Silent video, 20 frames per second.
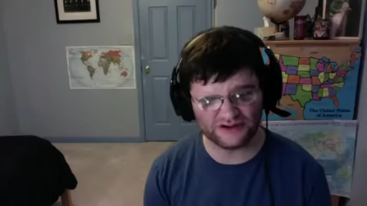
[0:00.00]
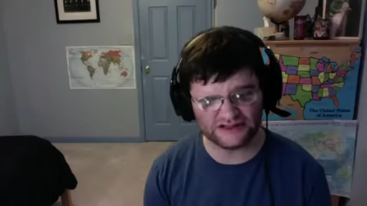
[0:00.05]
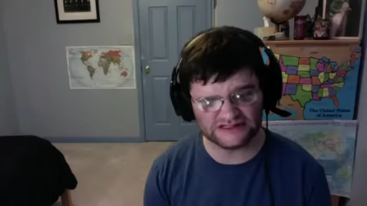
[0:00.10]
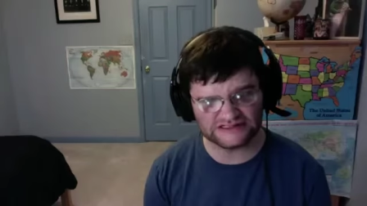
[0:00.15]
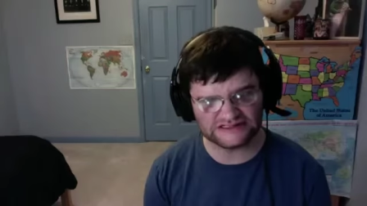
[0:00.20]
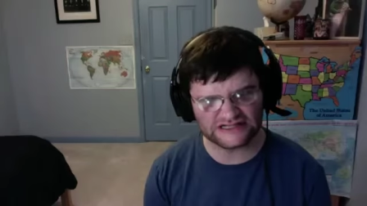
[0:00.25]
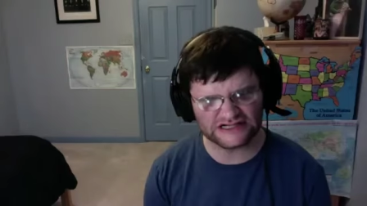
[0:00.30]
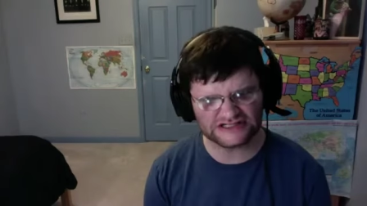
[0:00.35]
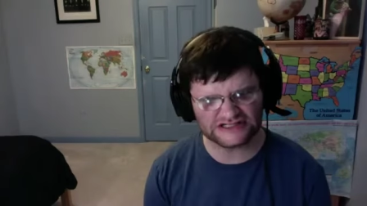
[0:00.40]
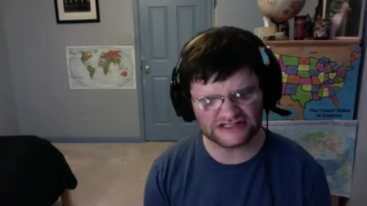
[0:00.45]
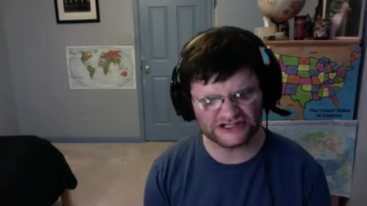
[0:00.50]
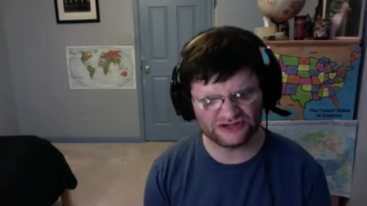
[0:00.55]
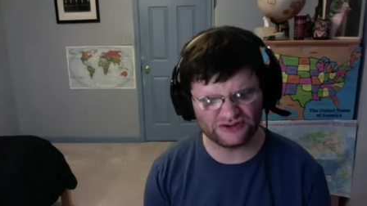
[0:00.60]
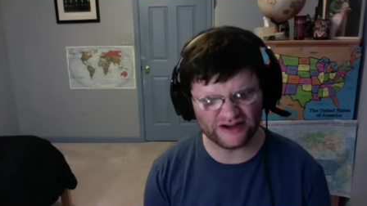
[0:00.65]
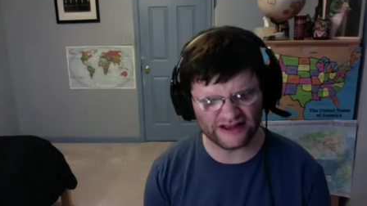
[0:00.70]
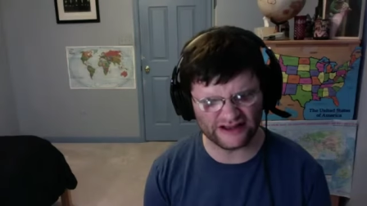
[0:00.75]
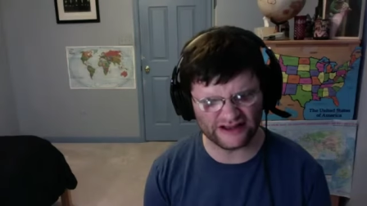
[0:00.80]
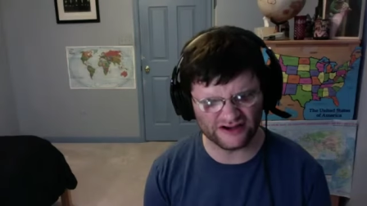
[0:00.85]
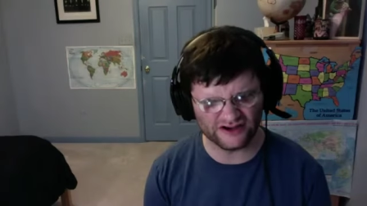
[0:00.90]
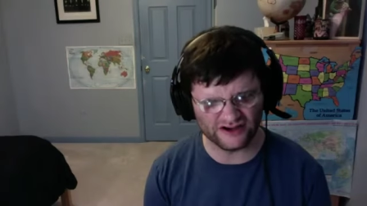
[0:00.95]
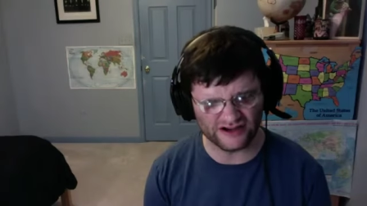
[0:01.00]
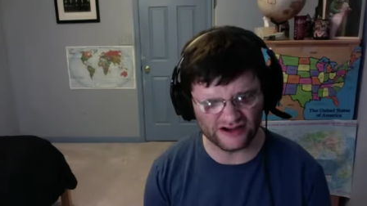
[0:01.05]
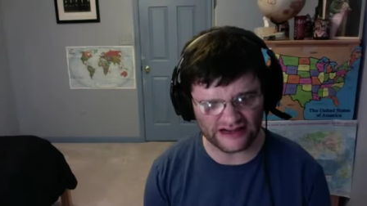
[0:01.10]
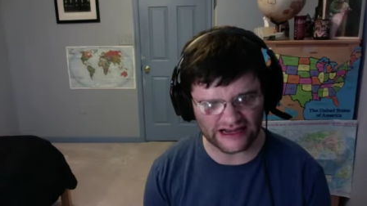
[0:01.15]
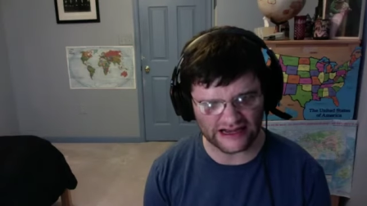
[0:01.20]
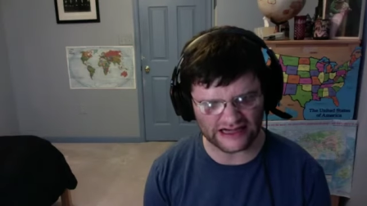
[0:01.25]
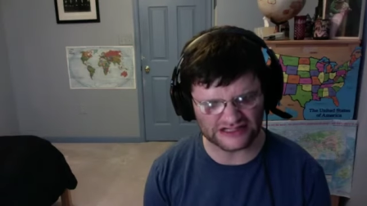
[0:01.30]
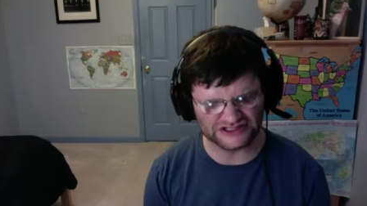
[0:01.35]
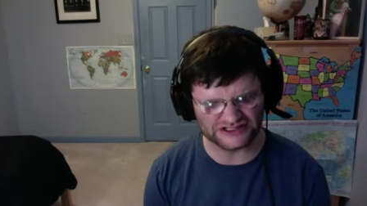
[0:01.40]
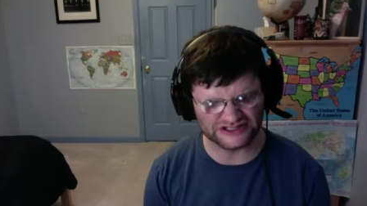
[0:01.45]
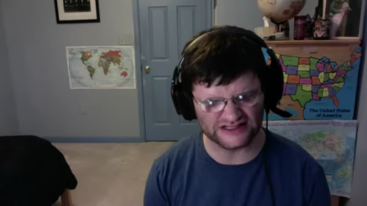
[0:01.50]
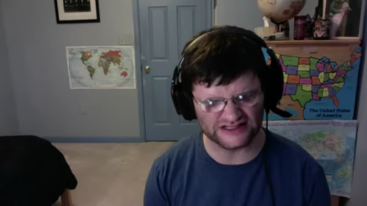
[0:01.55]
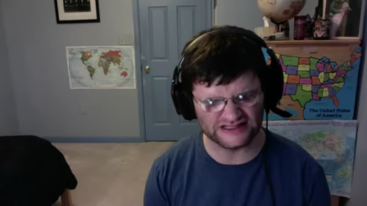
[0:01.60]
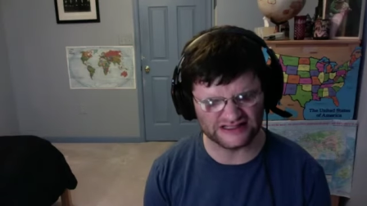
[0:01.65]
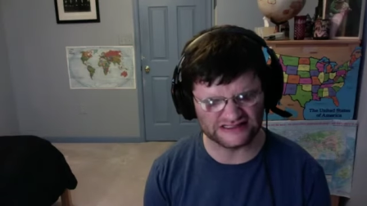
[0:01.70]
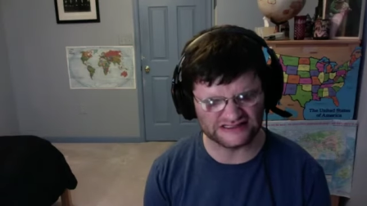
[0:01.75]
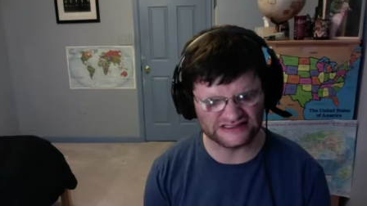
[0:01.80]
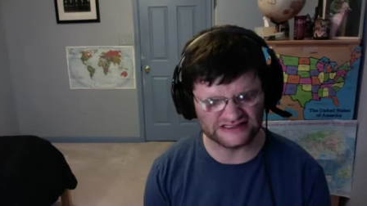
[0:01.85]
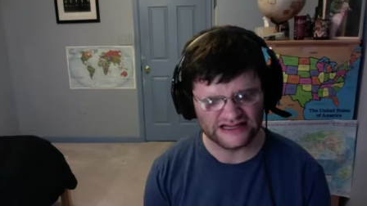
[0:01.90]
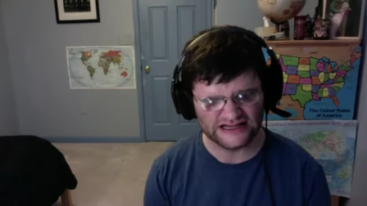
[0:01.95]
this is actually quite good actually
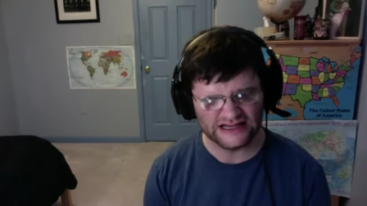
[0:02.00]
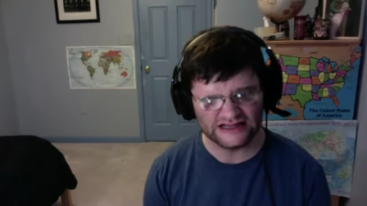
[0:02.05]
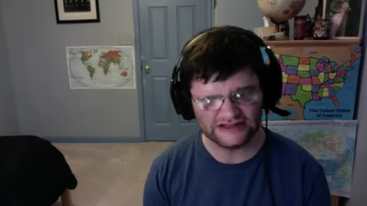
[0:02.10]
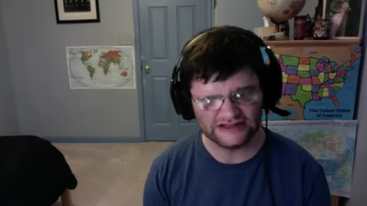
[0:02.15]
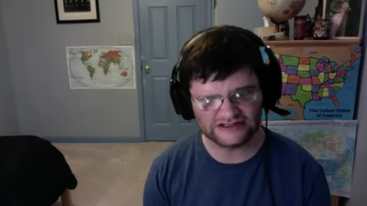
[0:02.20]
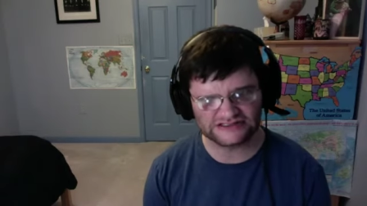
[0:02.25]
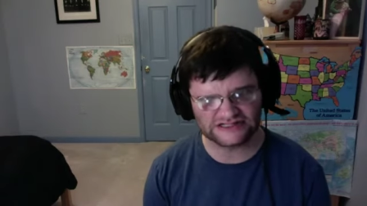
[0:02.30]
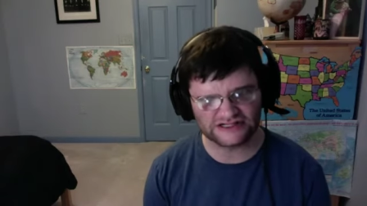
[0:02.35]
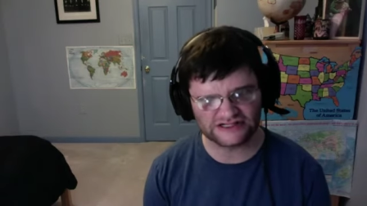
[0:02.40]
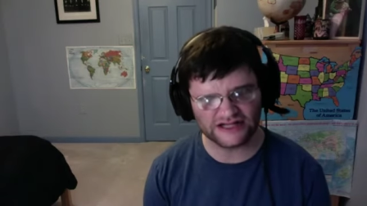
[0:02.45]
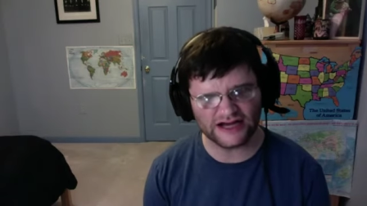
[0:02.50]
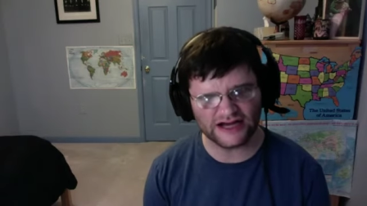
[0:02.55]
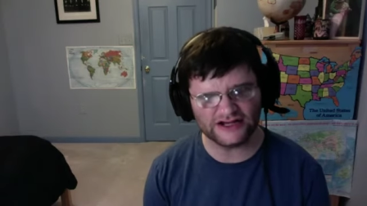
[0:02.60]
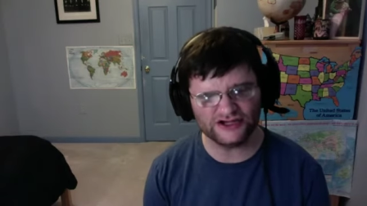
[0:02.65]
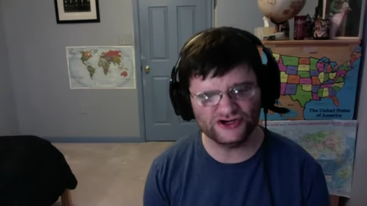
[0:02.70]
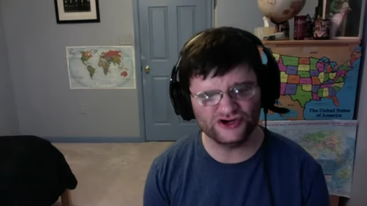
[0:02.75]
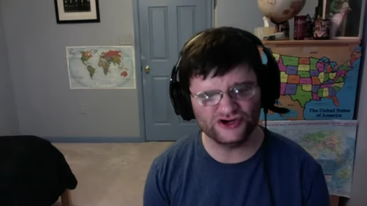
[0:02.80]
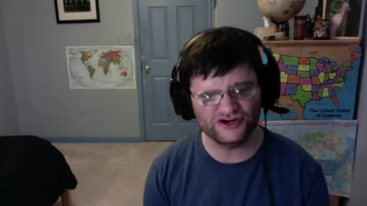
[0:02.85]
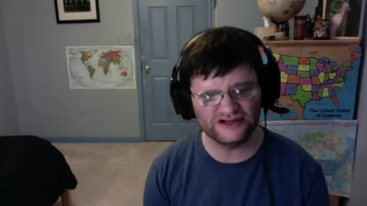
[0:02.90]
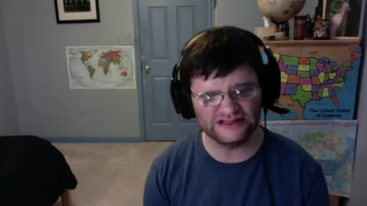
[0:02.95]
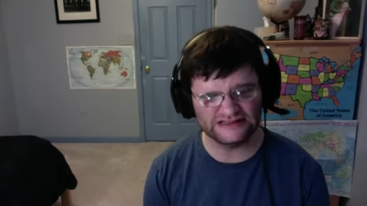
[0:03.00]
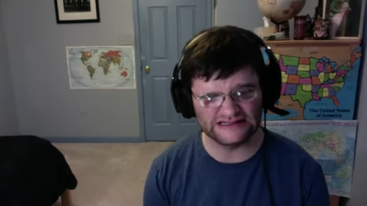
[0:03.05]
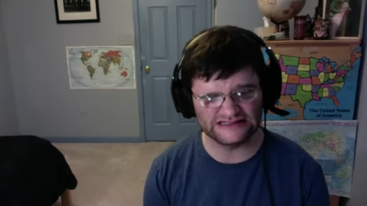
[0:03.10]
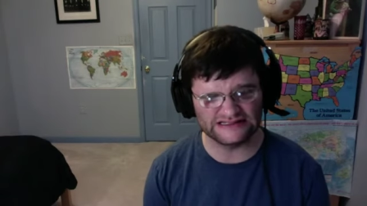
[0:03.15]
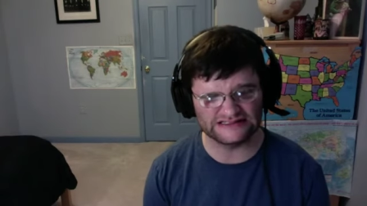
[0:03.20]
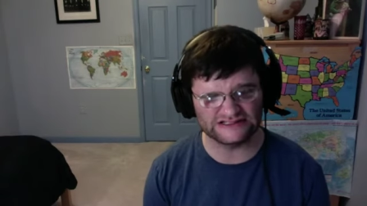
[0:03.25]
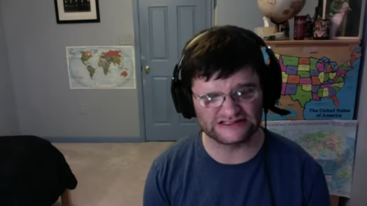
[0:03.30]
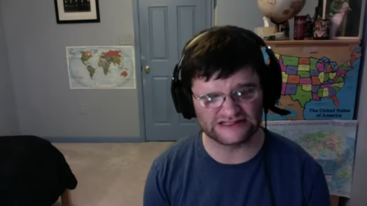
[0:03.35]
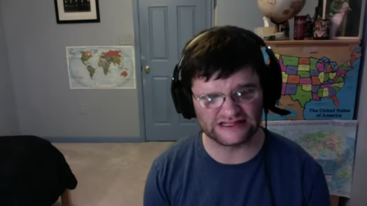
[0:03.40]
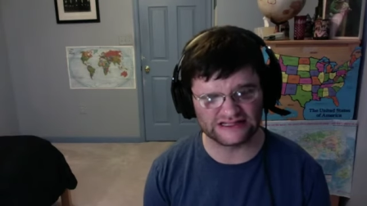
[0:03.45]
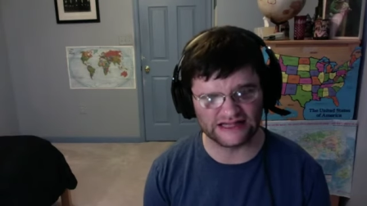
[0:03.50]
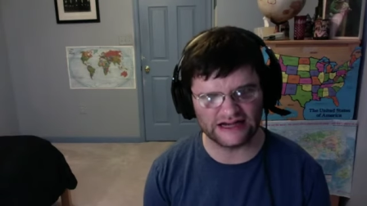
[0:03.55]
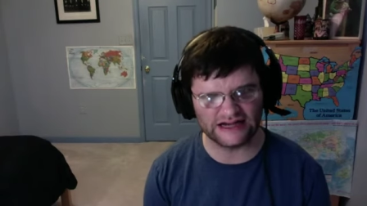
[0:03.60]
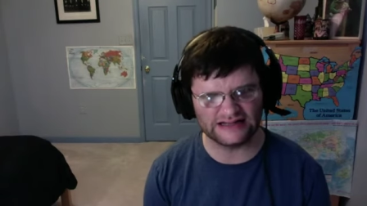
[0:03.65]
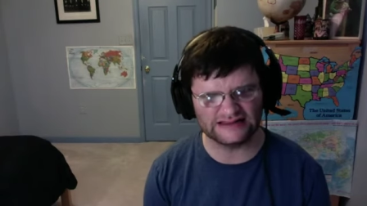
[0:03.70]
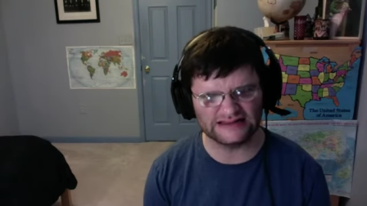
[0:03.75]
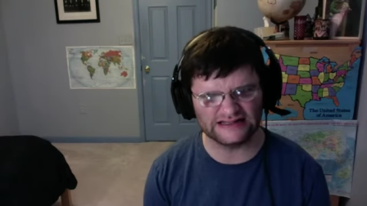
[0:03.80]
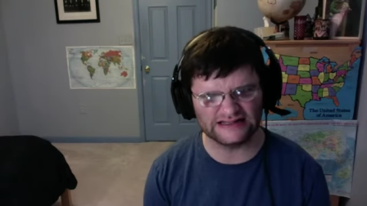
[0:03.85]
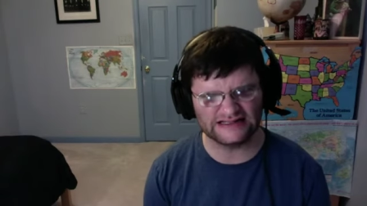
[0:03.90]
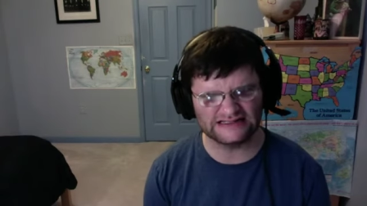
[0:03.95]
this is there's a lot of good in this there's a lot
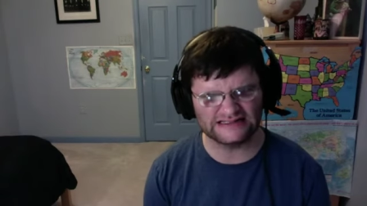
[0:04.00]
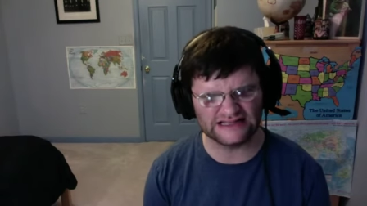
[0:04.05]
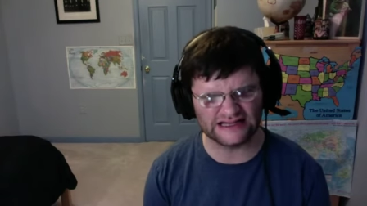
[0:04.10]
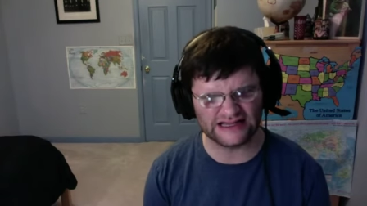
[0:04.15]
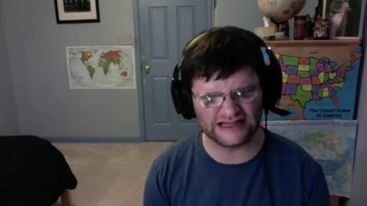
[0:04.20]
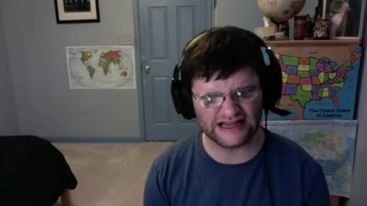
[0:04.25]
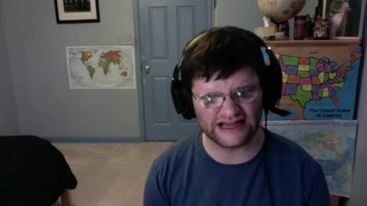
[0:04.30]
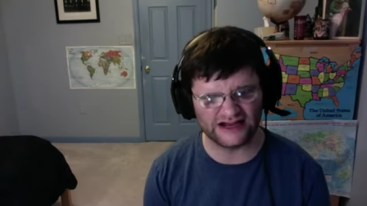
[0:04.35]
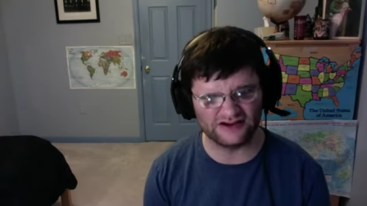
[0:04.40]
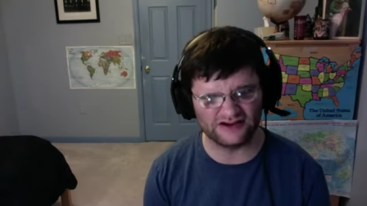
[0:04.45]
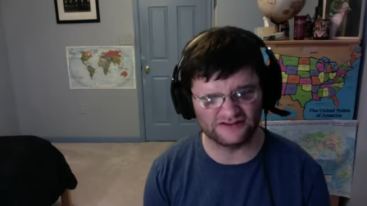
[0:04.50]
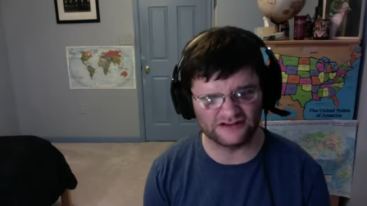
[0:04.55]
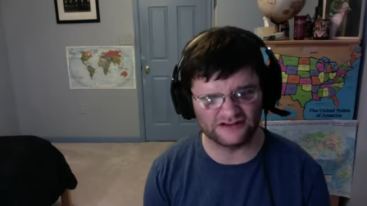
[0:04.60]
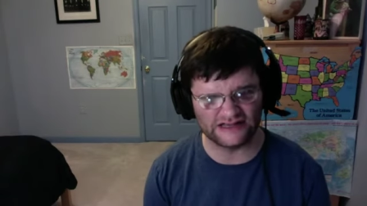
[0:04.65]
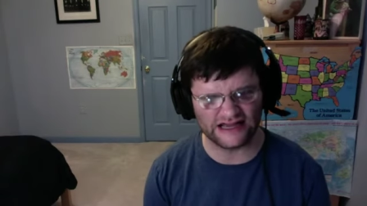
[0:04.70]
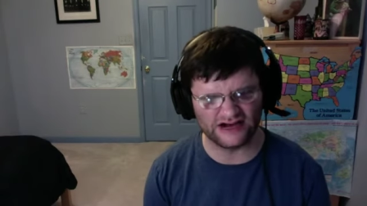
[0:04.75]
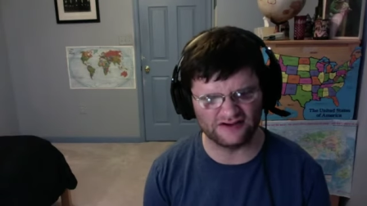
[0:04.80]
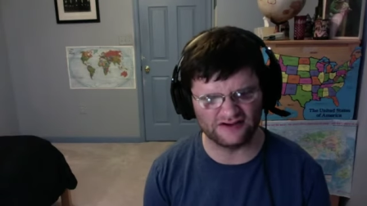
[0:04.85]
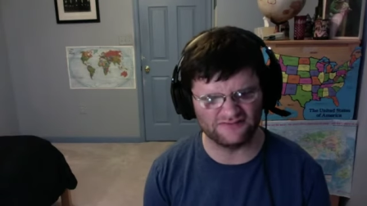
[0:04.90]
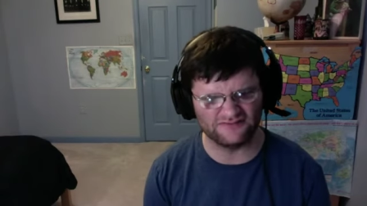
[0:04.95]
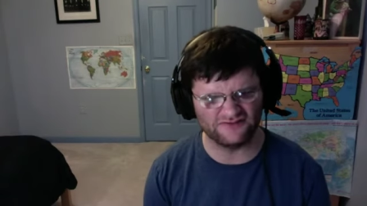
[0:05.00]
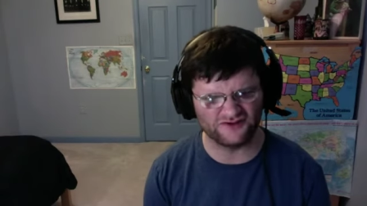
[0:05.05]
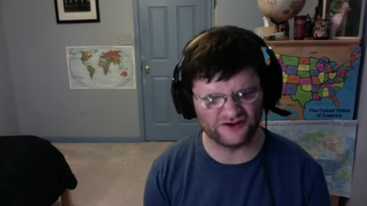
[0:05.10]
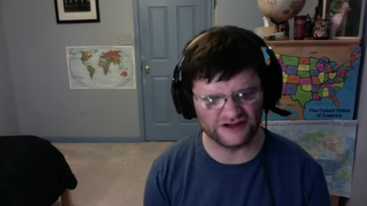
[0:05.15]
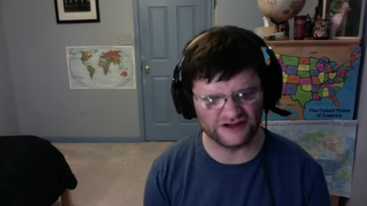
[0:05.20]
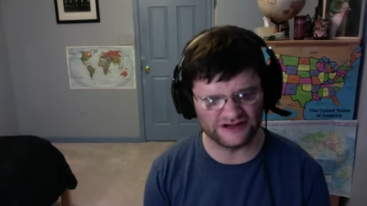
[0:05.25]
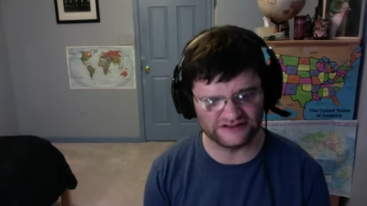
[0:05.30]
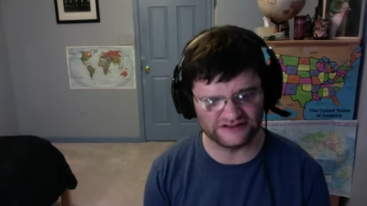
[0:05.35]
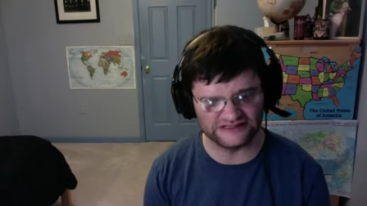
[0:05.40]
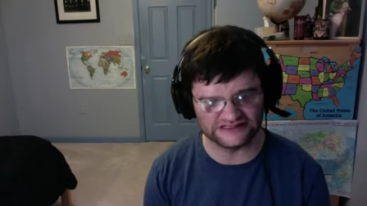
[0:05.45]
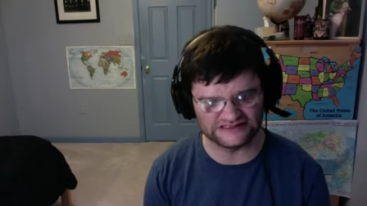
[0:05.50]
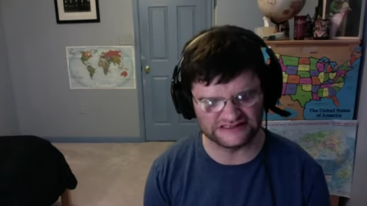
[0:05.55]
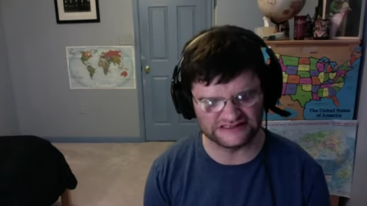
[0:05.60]
of things that count count for you in this